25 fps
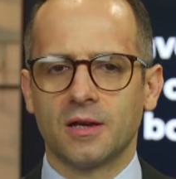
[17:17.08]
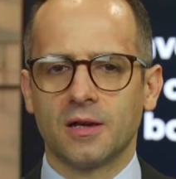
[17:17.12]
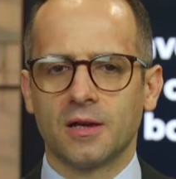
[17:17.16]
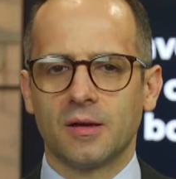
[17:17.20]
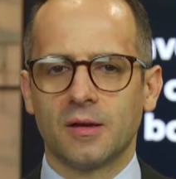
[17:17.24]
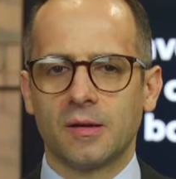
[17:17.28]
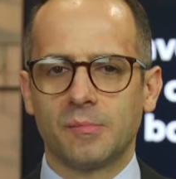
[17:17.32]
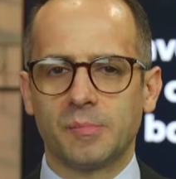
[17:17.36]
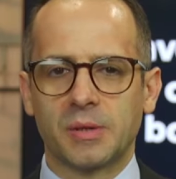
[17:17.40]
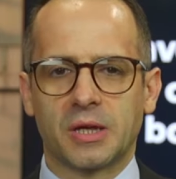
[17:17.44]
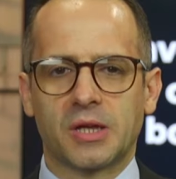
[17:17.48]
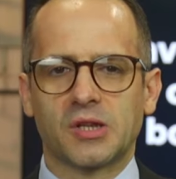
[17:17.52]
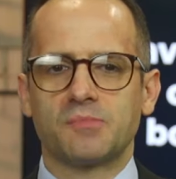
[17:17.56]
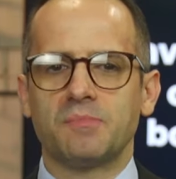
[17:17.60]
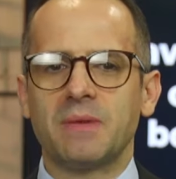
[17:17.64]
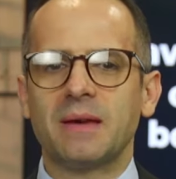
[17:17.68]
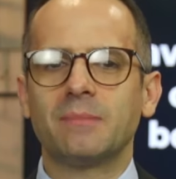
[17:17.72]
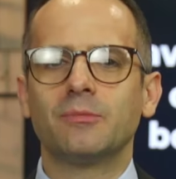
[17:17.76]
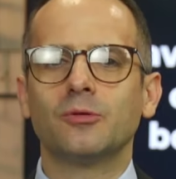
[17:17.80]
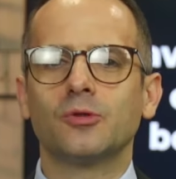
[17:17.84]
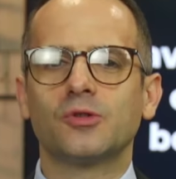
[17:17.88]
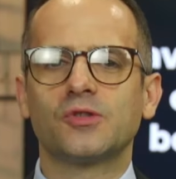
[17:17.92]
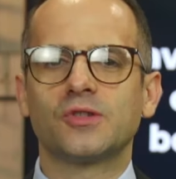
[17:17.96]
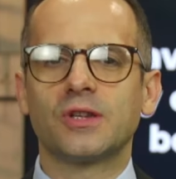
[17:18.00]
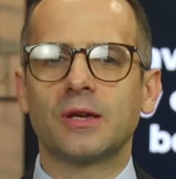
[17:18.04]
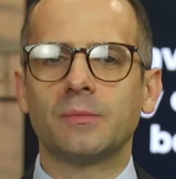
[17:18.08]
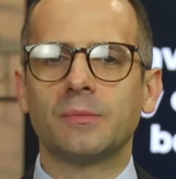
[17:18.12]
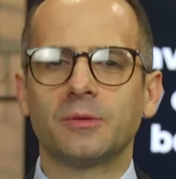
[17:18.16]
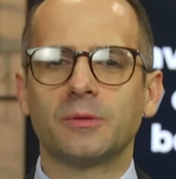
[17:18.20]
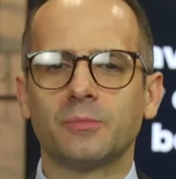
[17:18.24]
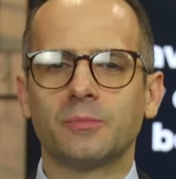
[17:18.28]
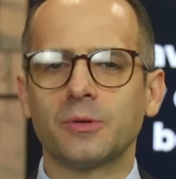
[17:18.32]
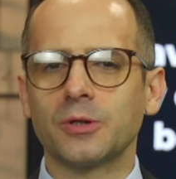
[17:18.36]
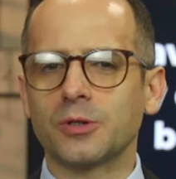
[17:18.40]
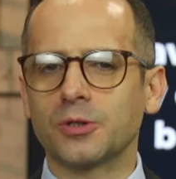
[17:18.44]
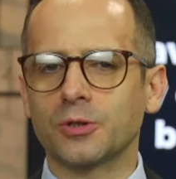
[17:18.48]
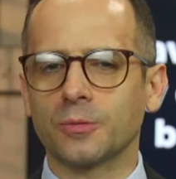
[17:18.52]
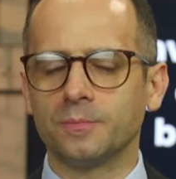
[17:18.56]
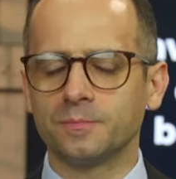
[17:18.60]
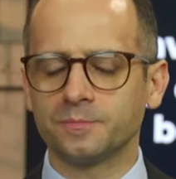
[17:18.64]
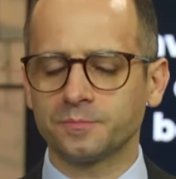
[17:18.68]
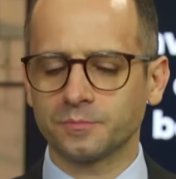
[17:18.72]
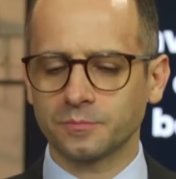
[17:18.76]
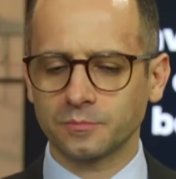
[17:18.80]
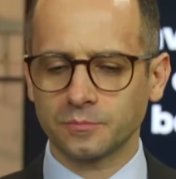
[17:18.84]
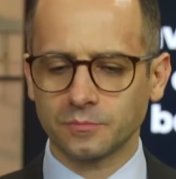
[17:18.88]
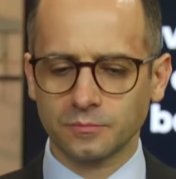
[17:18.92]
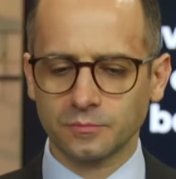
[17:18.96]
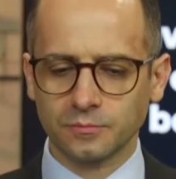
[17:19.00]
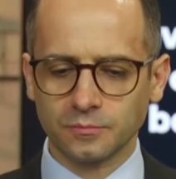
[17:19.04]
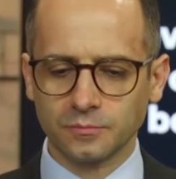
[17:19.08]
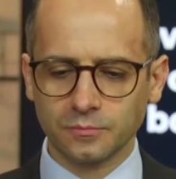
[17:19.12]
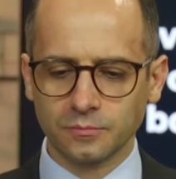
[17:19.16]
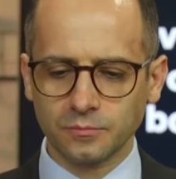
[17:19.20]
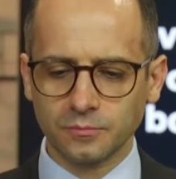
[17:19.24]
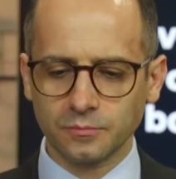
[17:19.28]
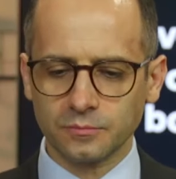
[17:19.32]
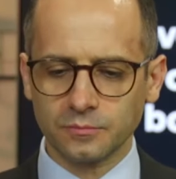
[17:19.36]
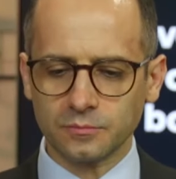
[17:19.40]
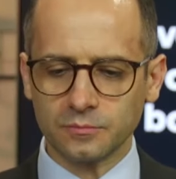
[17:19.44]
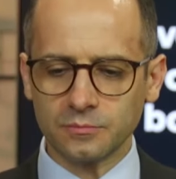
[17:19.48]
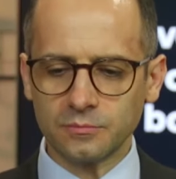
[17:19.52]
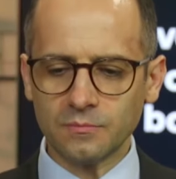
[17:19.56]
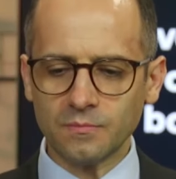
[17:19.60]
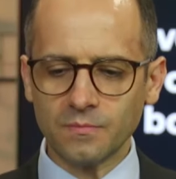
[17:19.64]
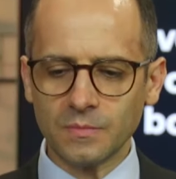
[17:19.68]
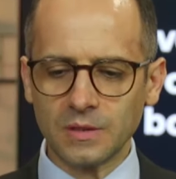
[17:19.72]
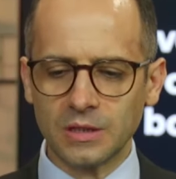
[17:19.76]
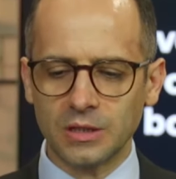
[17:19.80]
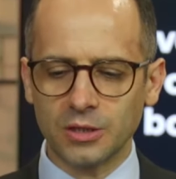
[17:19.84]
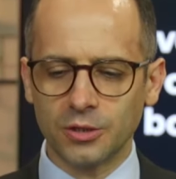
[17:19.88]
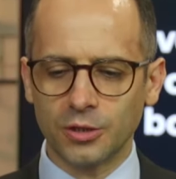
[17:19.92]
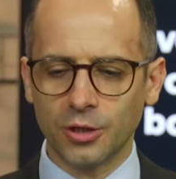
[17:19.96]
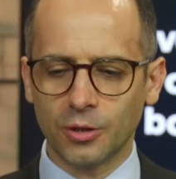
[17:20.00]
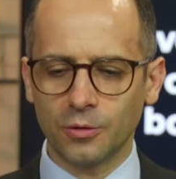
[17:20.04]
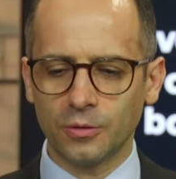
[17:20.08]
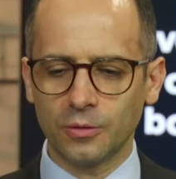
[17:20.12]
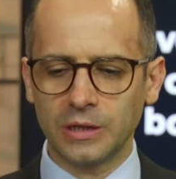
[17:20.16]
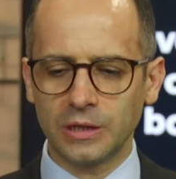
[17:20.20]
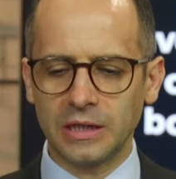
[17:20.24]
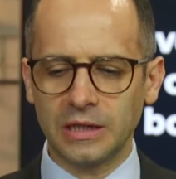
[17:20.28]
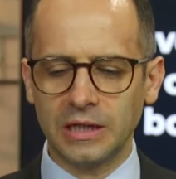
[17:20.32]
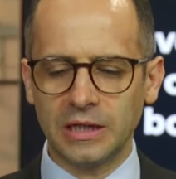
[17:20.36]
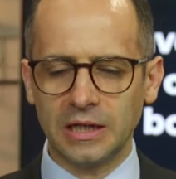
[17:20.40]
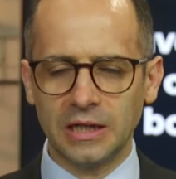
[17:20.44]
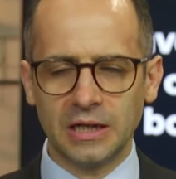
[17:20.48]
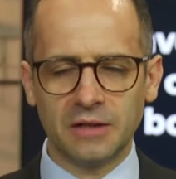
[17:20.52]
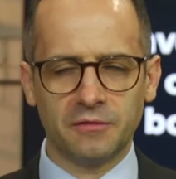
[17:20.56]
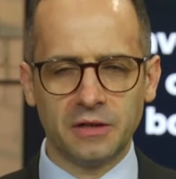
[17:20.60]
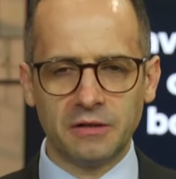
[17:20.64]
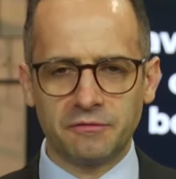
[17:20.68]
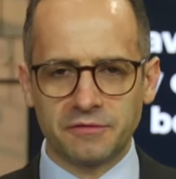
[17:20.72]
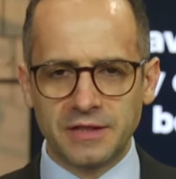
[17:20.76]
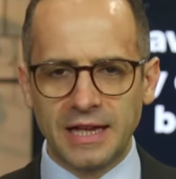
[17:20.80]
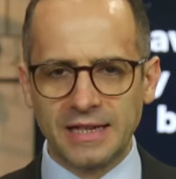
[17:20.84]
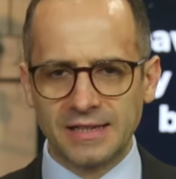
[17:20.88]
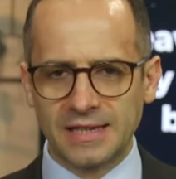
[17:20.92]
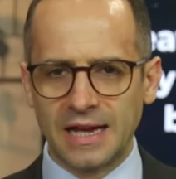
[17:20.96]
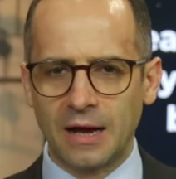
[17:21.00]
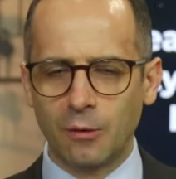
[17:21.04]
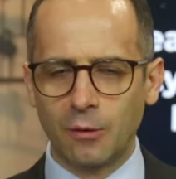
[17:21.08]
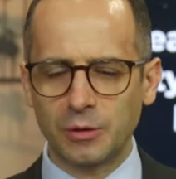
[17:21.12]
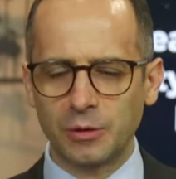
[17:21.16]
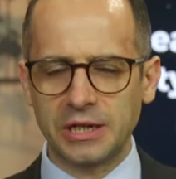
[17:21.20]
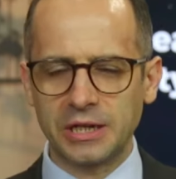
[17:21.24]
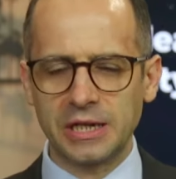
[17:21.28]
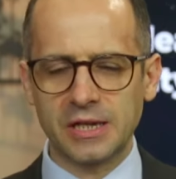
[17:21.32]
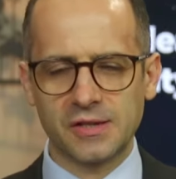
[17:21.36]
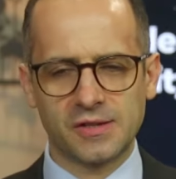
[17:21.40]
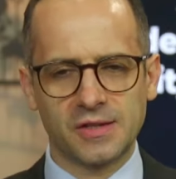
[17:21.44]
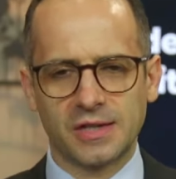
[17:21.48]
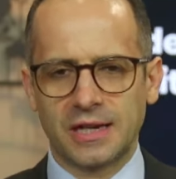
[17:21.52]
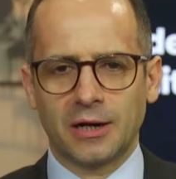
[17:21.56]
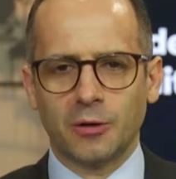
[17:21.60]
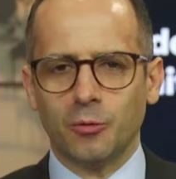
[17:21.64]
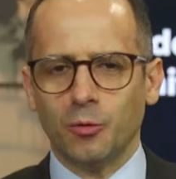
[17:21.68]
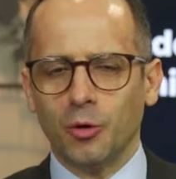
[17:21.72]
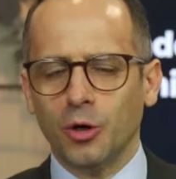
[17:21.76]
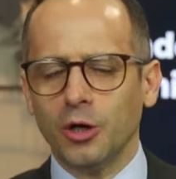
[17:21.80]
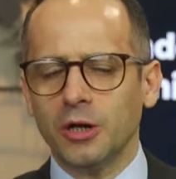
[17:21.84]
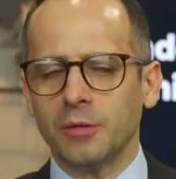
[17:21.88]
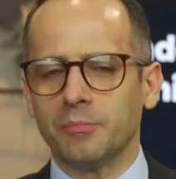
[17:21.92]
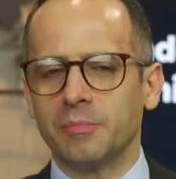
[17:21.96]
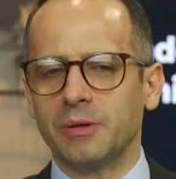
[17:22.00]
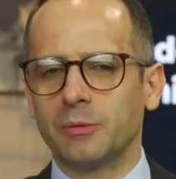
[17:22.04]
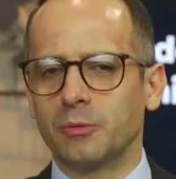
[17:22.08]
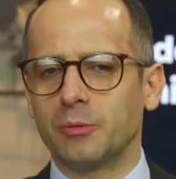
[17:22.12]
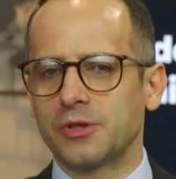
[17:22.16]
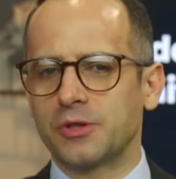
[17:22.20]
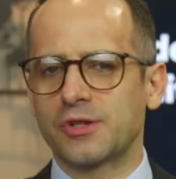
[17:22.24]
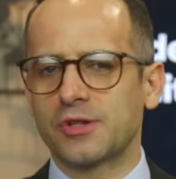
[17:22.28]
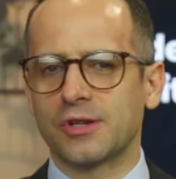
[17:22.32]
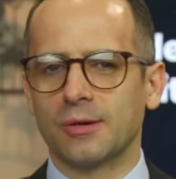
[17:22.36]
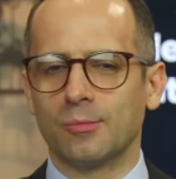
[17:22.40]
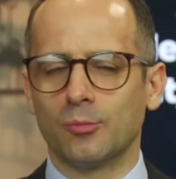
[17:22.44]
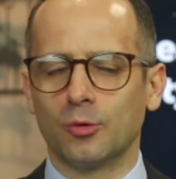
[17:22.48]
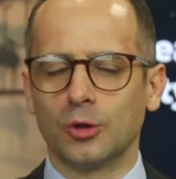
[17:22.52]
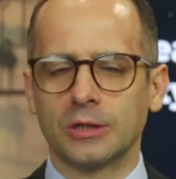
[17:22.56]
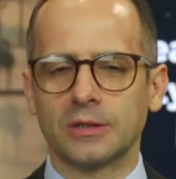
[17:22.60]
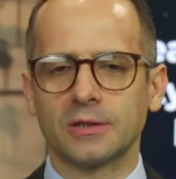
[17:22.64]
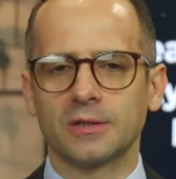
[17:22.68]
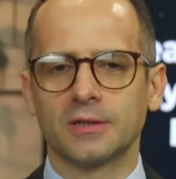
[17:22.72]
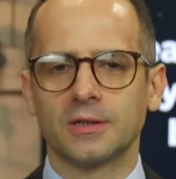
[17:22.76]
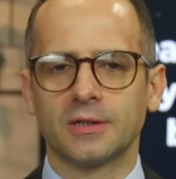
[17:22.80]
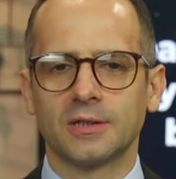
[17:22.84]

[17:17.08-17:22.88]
Because maybe you say, but Bishop, you know, if that's how it is, then I don't want to be with someone.